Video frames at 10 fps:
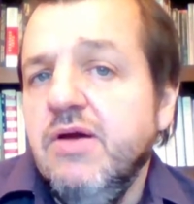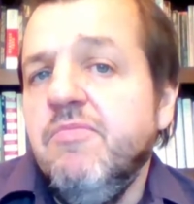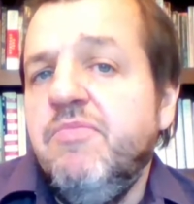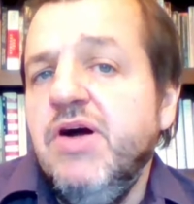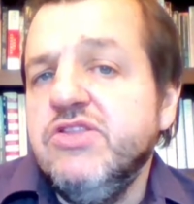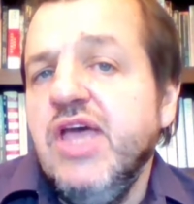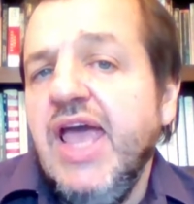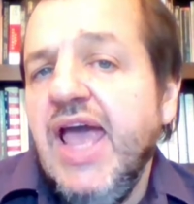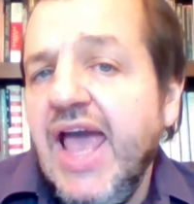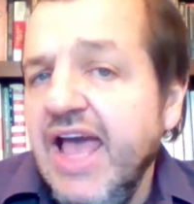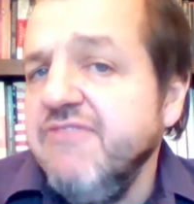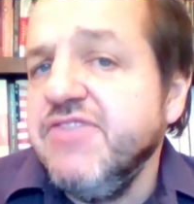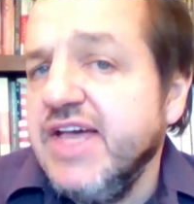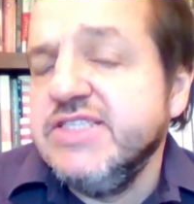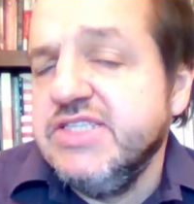But to have
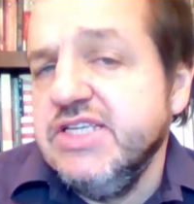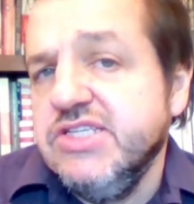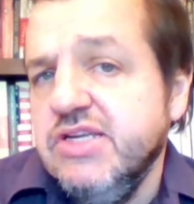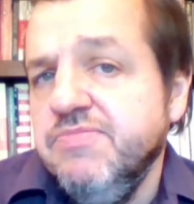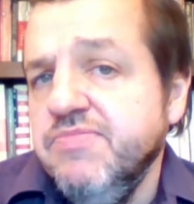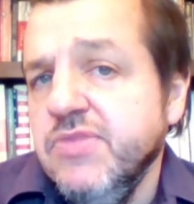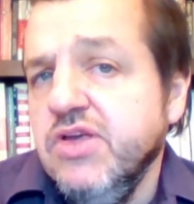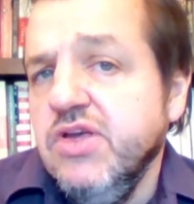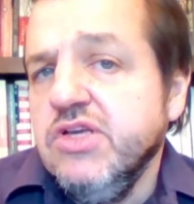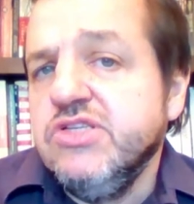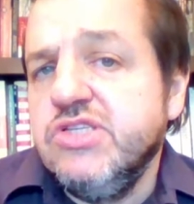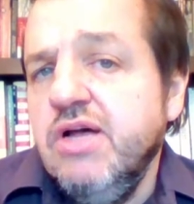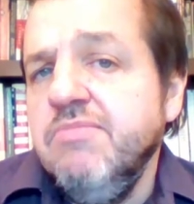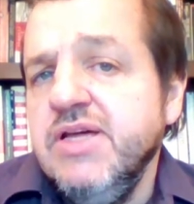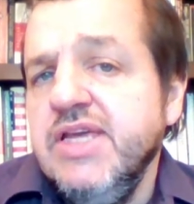that system,
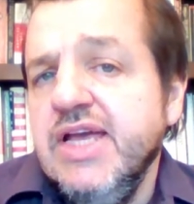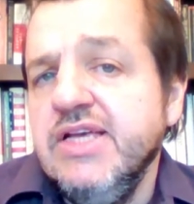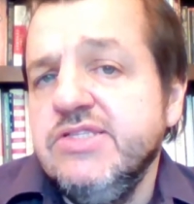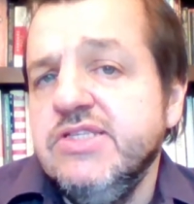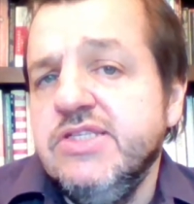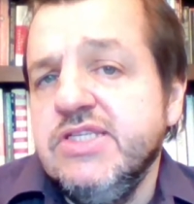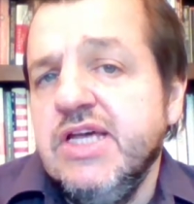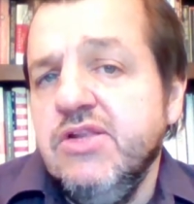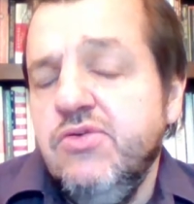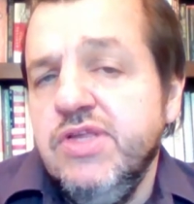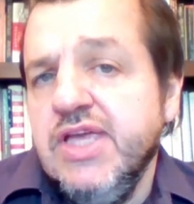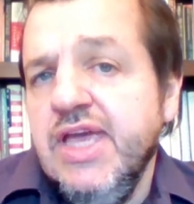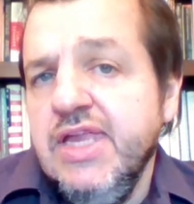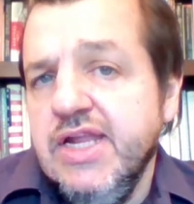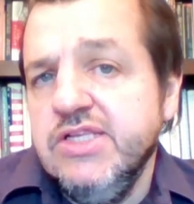somebody has to decide who the
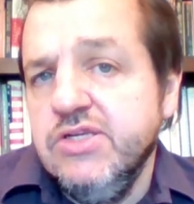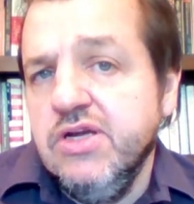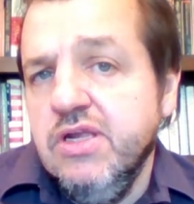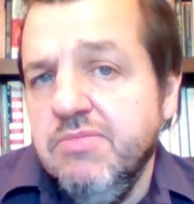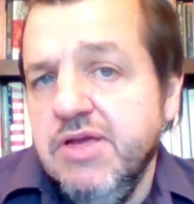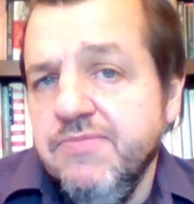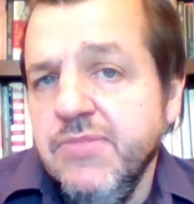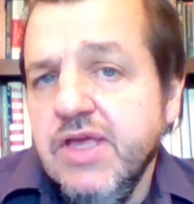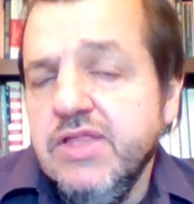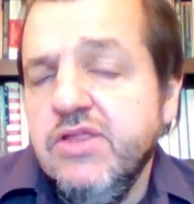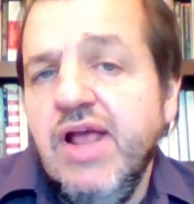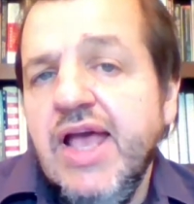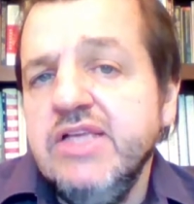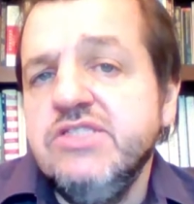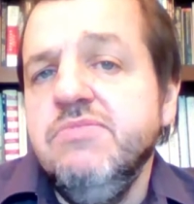candidates are going to be. There
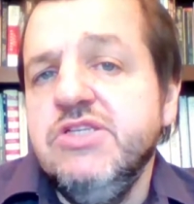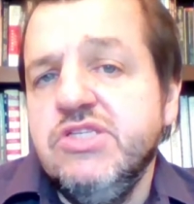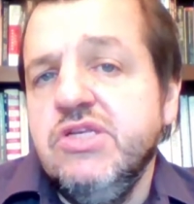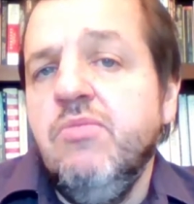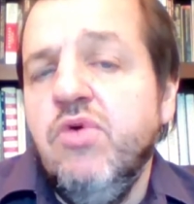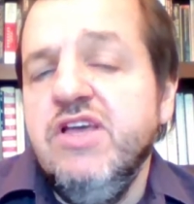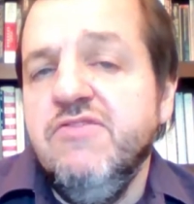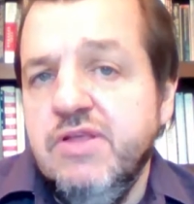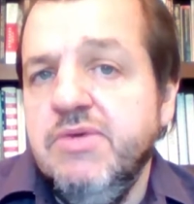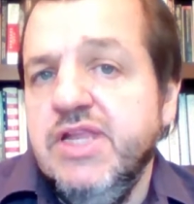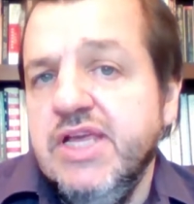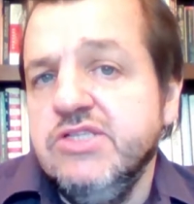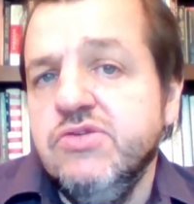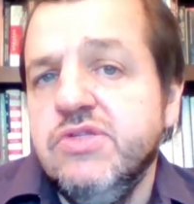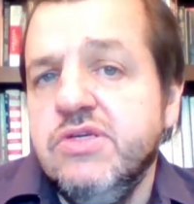has to be some way of limiting it.
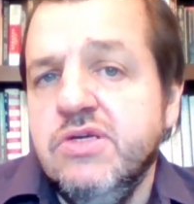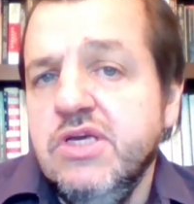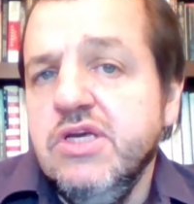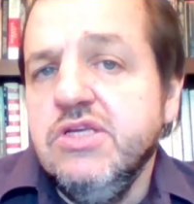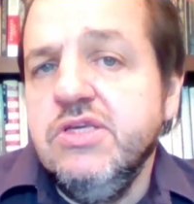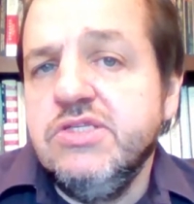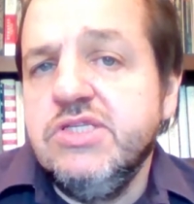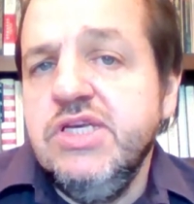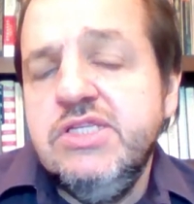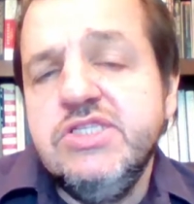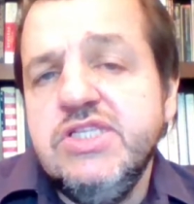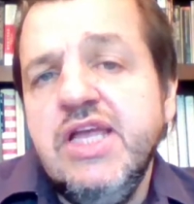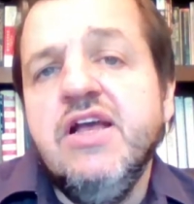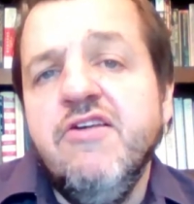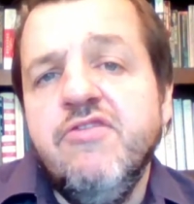So each
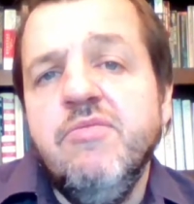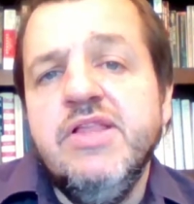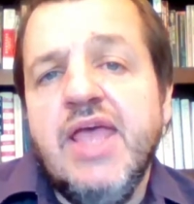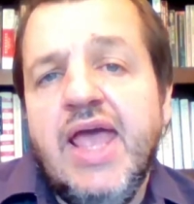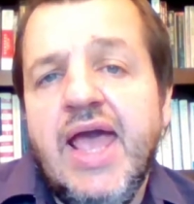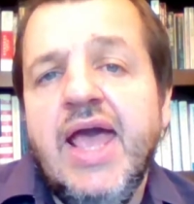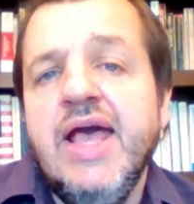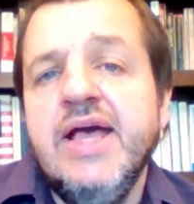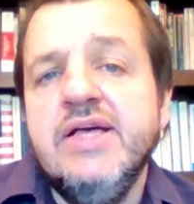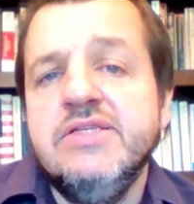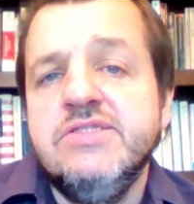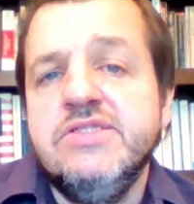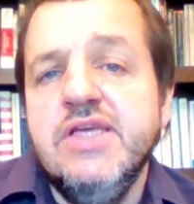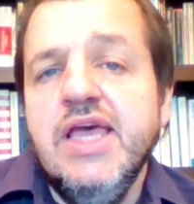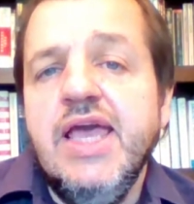state government
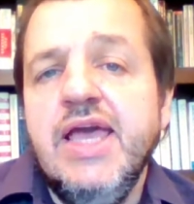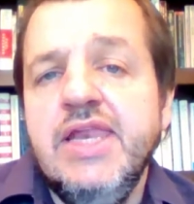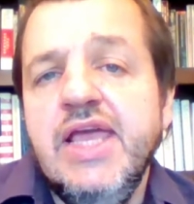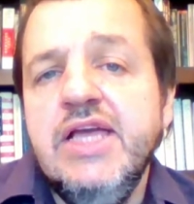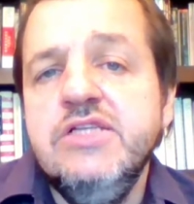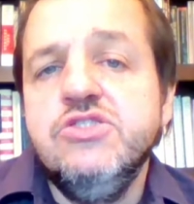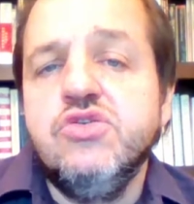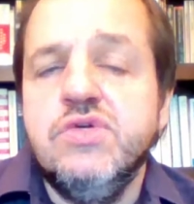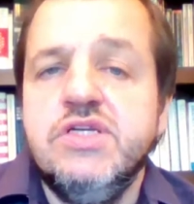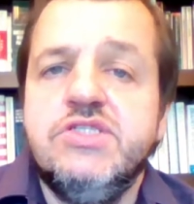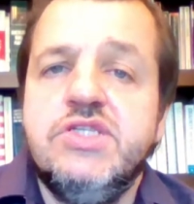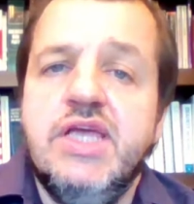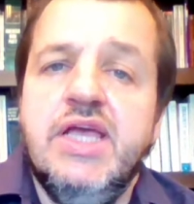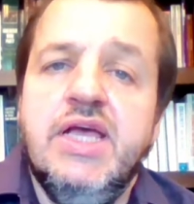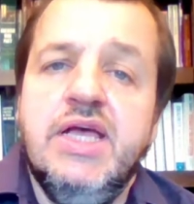has an interest
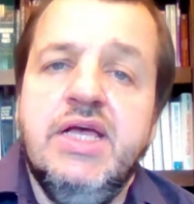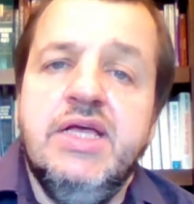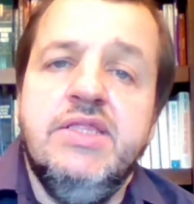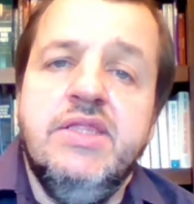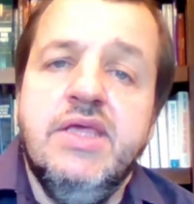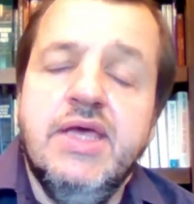in